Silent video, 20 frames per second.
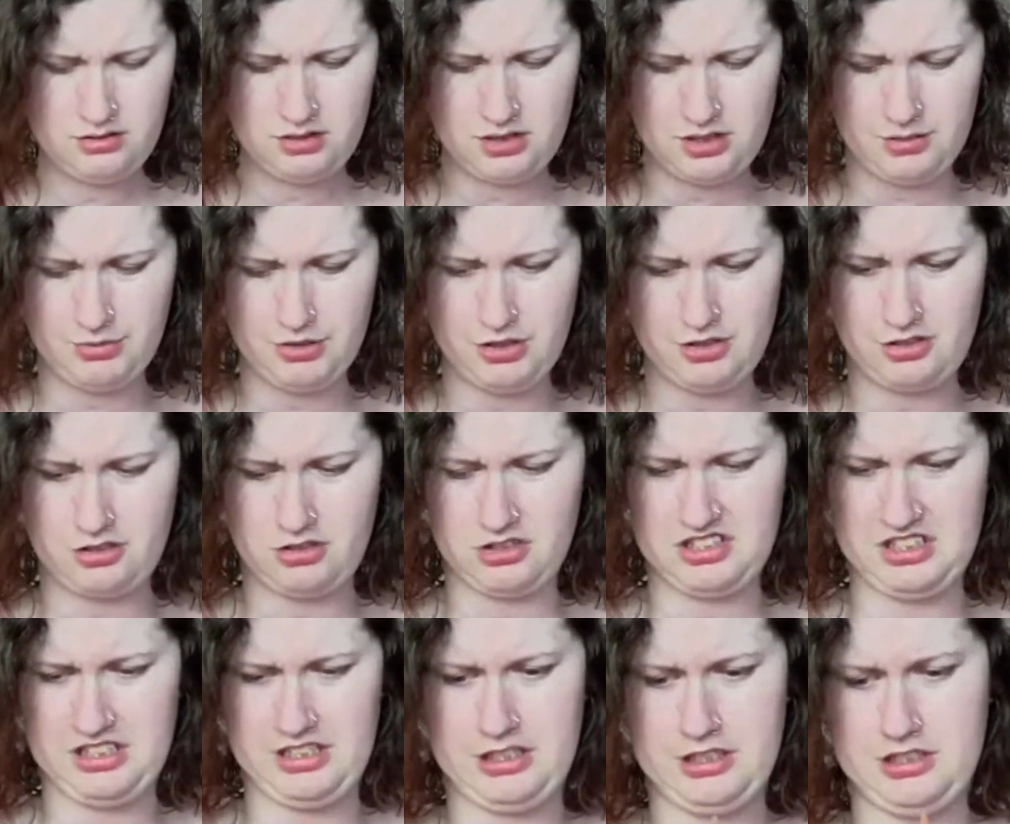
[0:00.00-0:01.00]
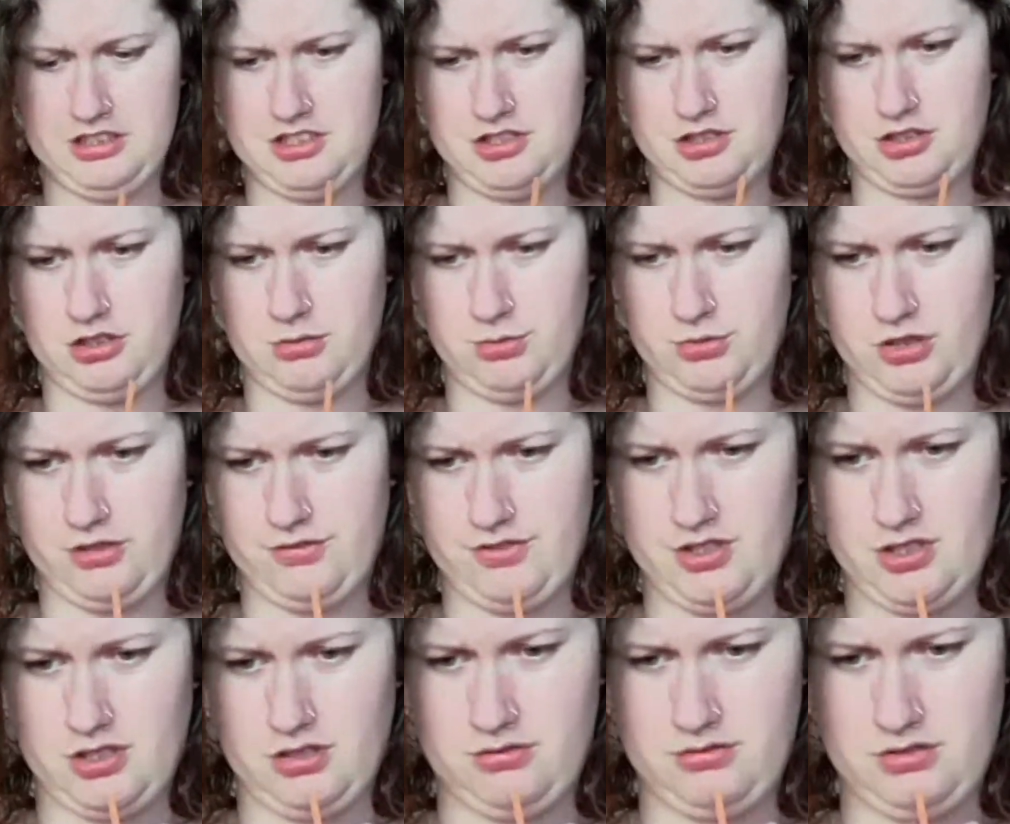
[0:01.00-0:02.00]
They both got their heads chopped off,
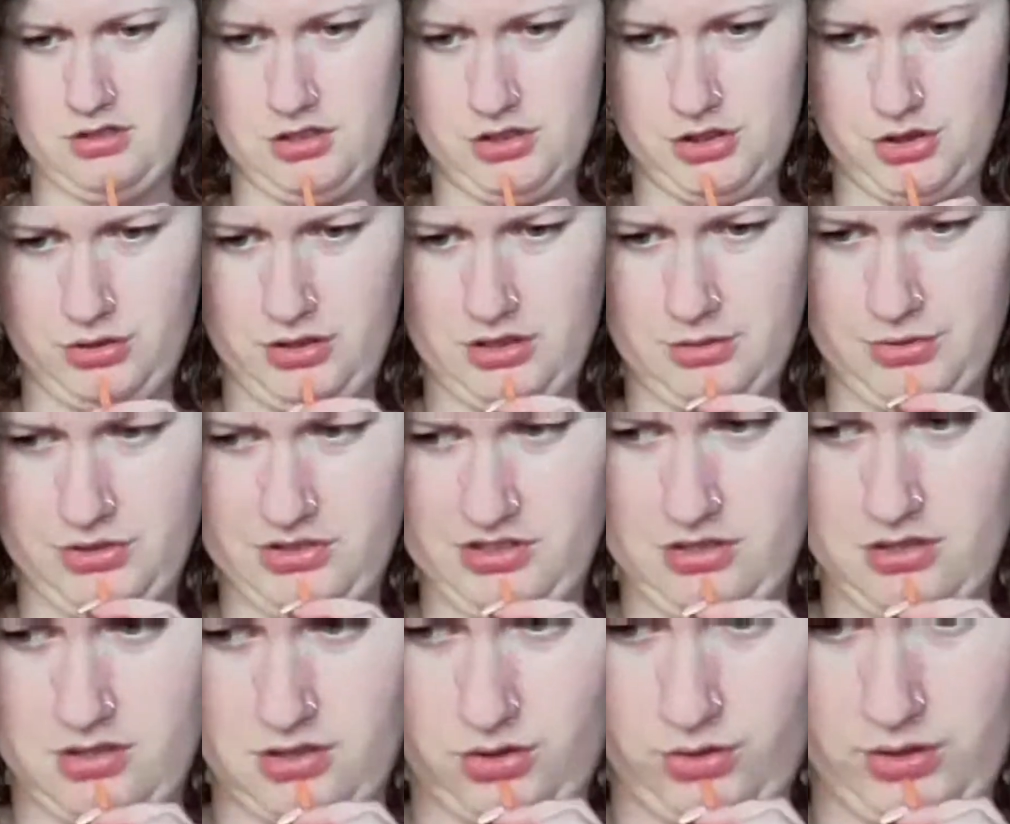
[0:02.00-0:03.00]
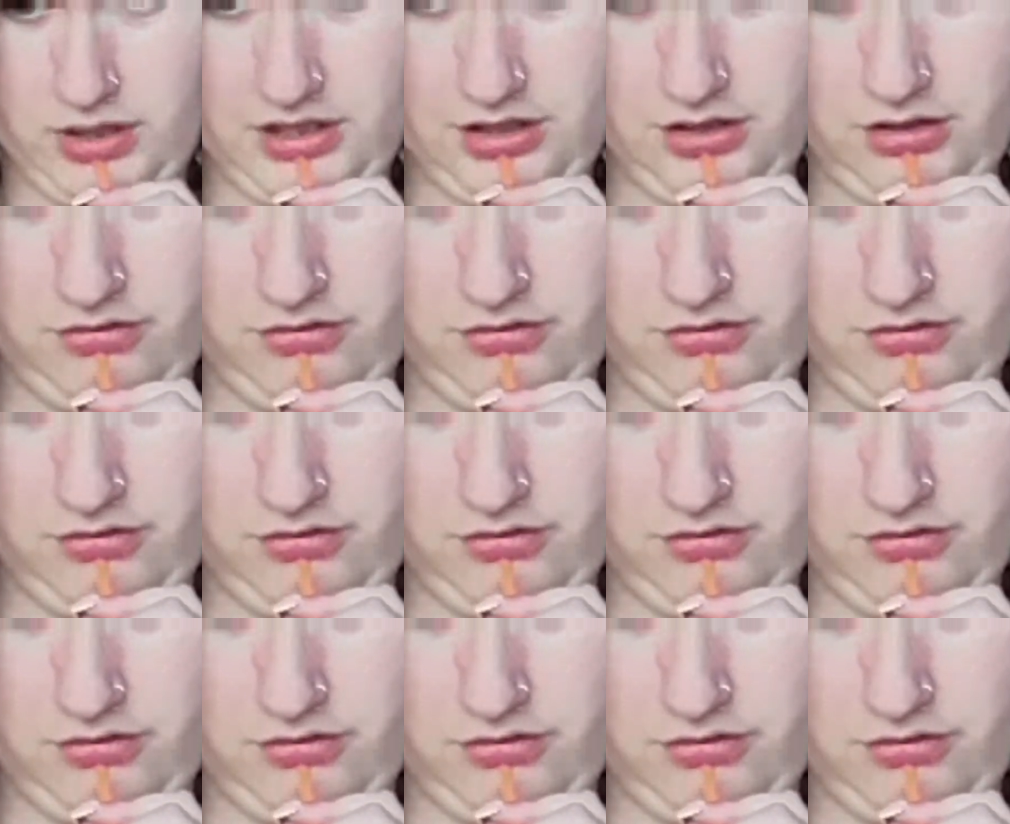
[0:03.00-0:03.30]
so enjoyable's not quite